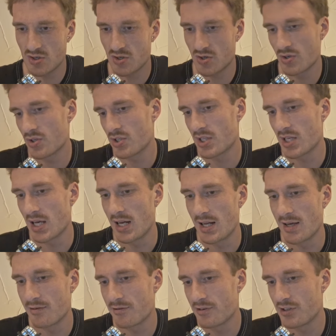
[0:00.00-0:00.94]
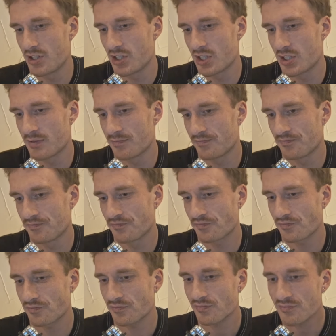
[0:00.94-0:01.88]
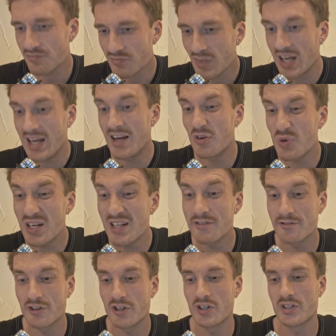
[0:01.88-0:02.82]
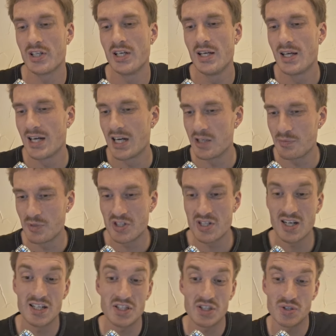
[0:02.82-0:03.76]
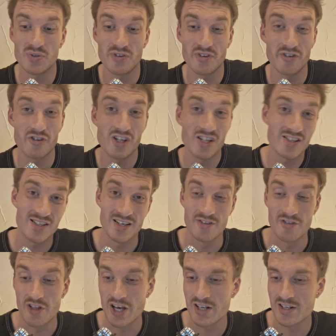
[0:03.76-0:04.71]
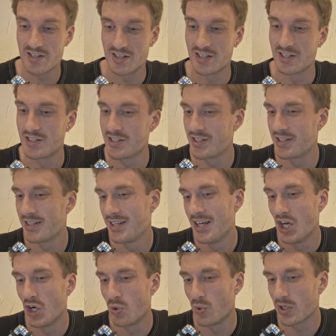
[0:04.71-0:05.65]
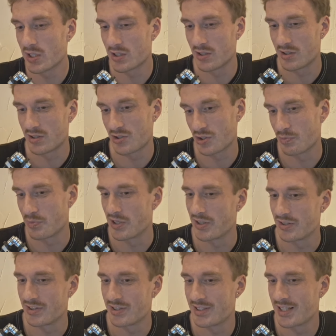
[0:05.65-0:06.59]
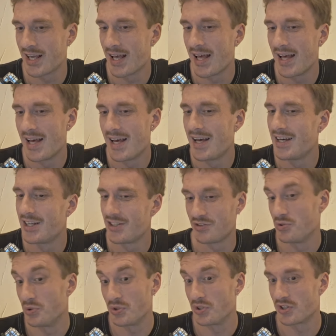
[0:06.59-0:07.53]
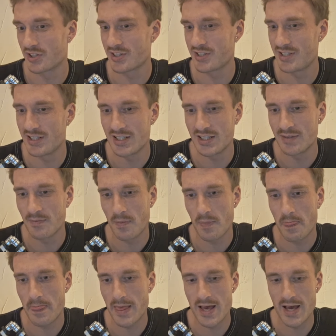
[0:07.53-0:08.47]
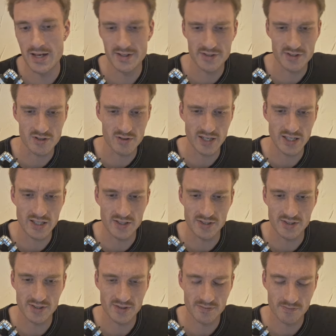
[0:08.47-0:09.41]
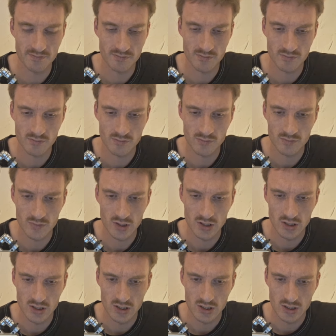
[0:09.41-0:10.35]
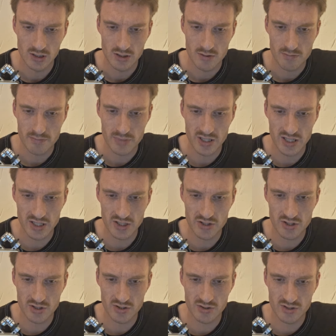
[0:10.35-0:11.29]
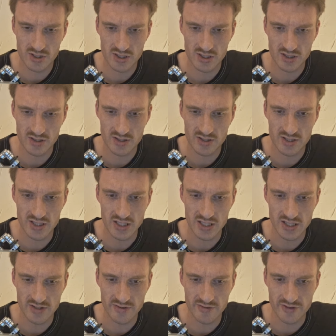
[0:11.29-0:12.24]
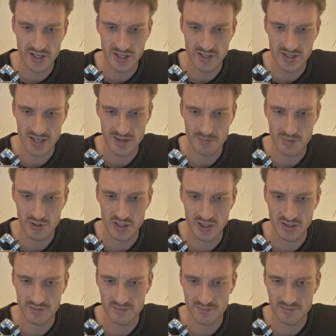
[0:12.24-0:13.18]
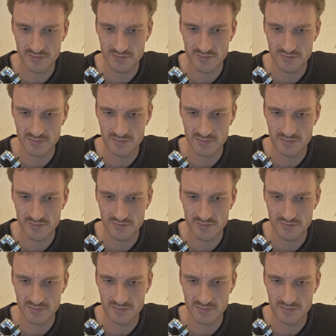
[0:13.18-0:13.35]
to stay leftish. I really thought I'd be telling you this and that and whatnot about New York City and its greatness, but I don't see that happening.